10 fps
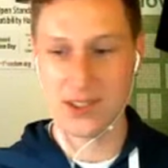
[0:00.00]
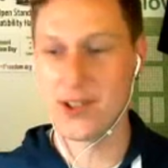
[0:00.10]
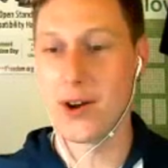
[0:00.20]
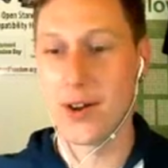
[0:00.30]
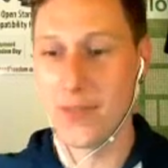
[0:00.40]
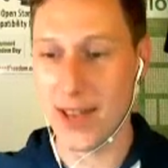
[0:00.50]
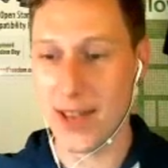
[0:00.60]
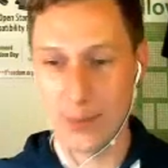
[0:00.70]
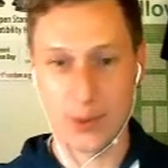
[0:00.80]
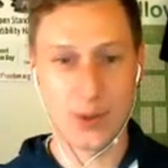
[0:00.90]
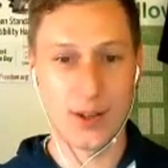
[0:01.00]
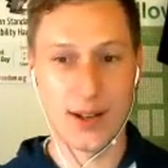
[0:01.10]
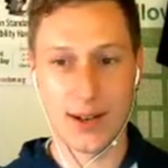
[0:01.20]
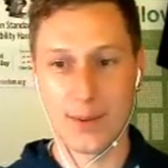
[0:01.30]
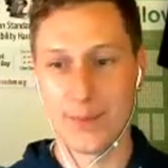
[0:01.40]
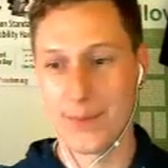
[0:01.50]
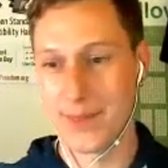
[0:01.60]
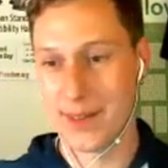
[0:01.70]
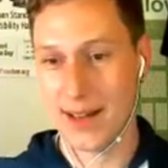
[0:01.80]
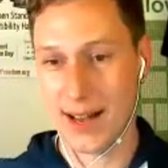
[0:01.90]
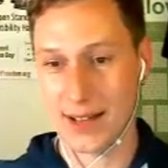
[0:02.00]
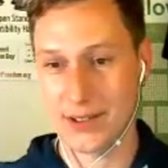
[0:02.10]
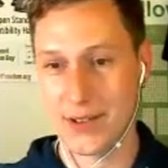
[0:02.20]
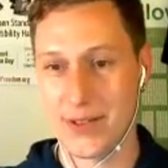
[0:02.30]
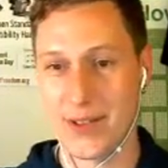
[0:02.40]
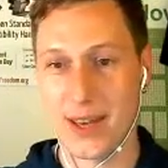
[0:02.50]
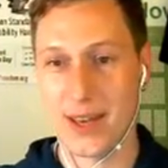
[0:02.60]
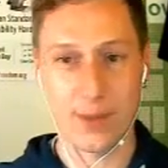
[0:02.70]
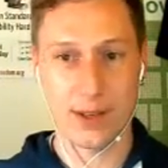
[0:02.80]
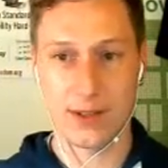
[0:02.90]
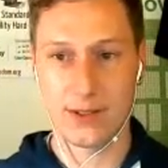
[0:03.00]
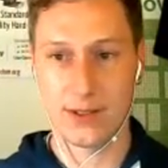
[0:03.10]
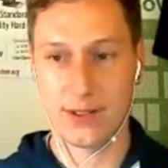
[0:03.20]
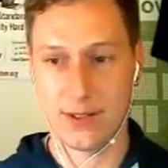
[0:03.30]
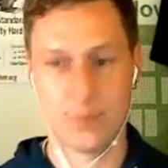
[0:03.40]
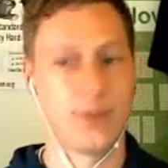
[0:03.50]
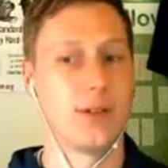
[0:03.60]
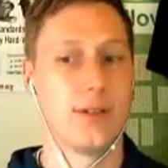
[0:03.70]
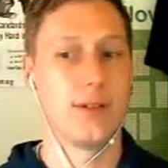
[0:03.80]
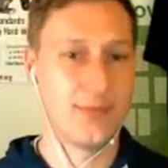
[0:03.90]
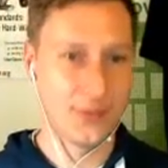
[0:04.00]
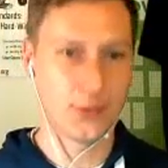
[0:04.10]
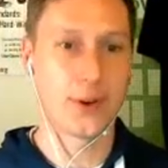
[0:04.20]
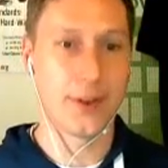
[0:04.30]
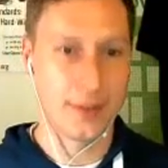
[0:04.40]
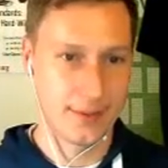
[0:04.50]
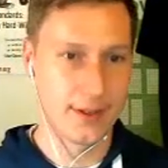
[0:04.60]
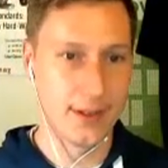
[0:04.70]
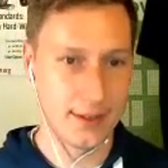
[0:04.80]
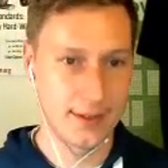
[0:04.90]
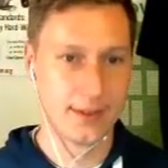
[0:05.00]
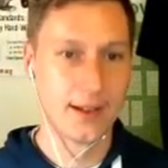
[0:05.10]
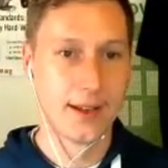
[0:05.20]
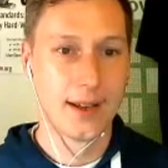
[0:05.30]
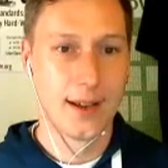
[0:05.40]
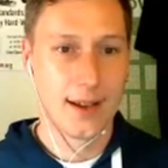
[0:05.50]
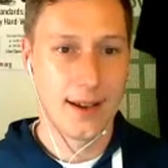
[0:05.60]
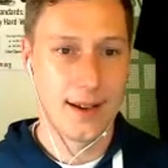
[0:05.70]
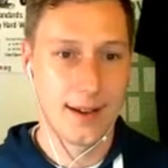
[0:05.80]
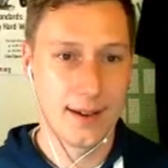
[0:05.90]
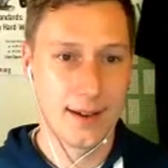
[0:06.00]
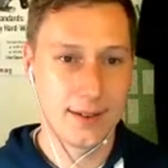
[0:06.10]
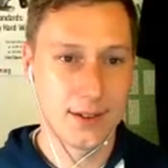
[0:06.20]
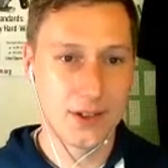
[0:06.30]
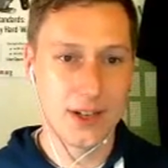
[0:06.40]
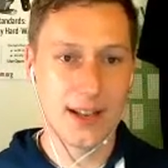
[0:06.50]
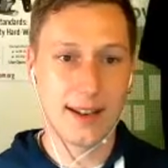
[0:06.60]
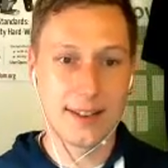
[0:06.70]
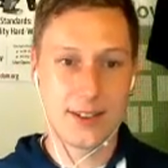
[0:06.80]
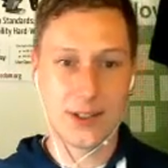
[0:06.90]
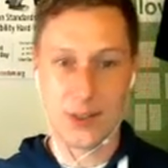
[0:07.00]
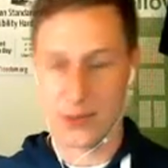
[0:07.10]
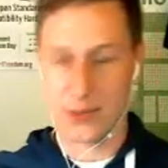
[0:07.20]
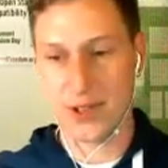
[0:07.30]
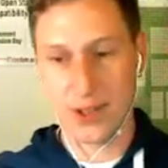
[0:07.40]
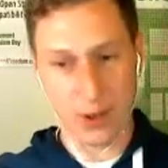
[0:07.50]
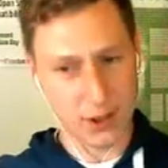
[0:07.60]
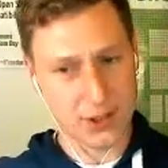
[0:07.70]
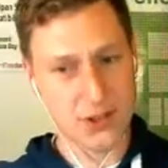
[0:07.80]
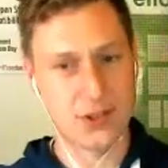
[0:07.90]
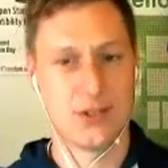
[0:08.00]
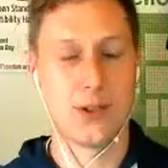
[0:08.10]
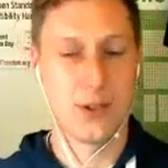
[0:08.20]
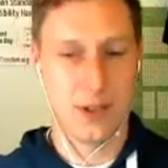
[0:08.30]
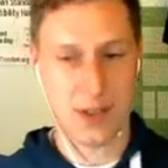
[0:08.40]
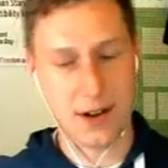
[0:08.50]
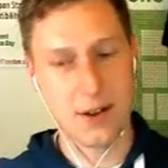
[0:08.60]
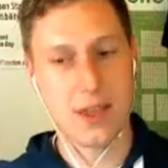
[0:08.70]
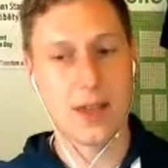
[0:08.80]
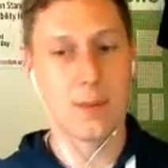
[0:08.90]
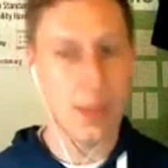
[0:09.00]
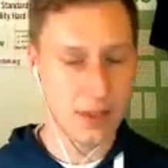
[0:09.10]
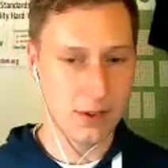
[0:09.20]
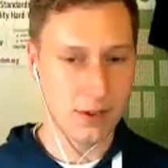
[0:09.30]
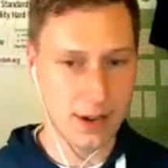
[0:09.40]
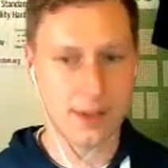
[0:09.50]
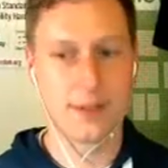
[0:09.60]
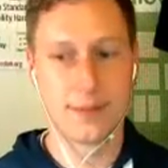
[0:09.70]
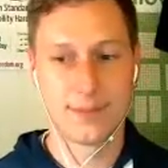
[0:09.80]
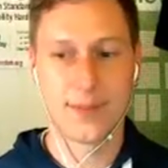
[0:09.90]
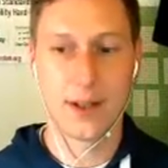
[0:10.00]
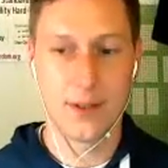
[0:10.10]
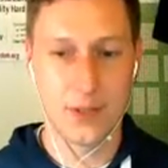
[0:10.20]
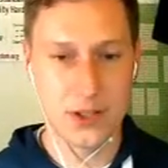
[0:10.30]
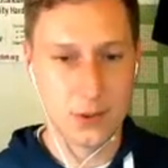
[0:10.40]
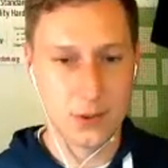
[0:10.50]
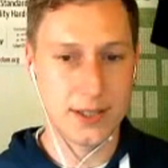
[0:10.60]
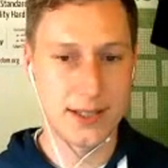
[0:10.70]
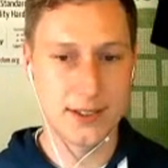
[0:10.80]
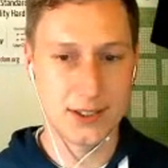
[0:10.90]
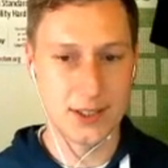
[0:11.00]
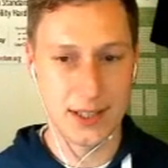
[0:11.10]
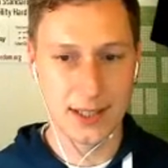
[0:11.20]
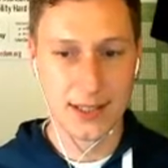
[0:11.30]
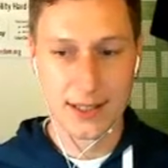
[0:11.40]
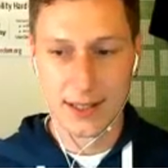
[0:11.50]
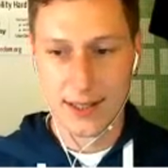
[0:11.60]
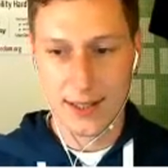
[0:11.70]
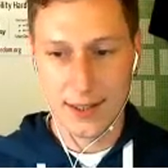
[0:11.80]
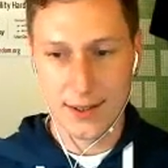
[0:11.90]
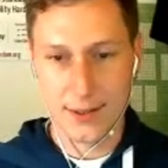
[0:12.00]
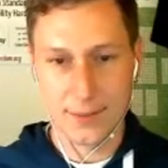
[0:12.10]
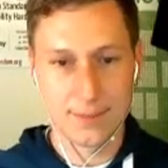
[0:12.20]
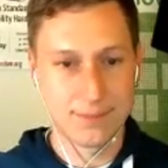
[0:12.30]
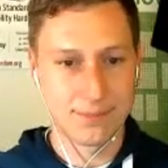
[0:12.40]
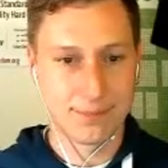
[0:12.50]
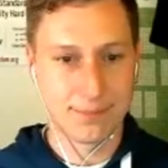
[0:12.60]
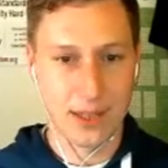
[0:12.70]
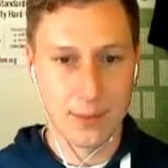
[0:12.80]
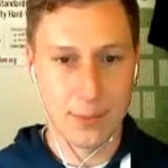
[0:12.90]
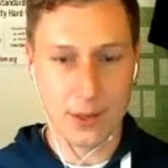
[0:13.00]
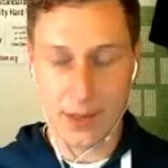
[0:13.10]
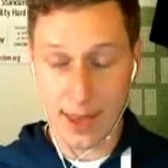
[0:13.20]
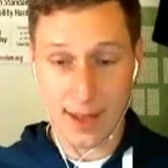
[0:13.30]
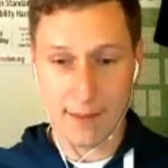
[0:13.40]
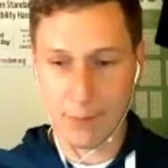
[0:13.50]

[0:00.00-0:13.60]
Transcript: available as a theme because it's built for the Zeeland University College. So it's their theme, their visual identity. But yeah,